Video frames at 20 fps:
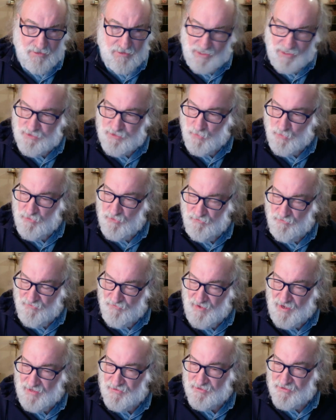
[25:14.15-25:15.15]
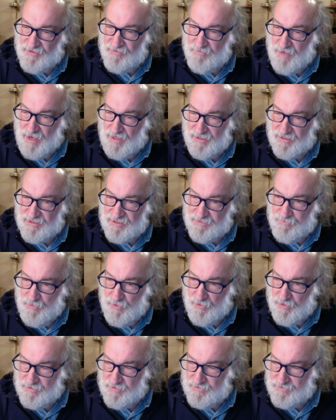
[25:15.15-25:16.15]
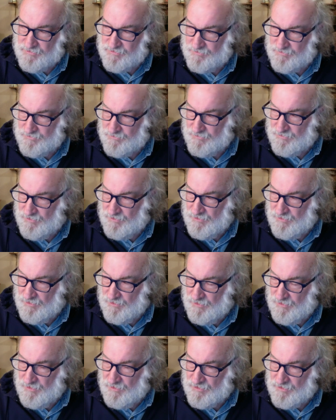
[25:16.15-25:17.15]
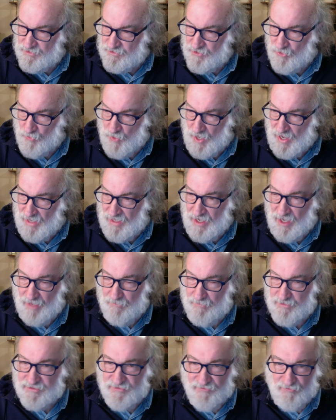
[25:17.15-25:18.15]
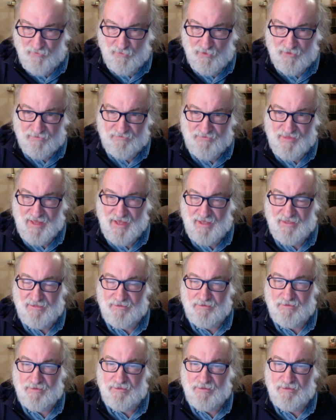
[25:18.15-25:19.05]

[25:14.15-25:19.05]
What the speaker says: that's where you find the demonic spirits. So IHOP is full of that.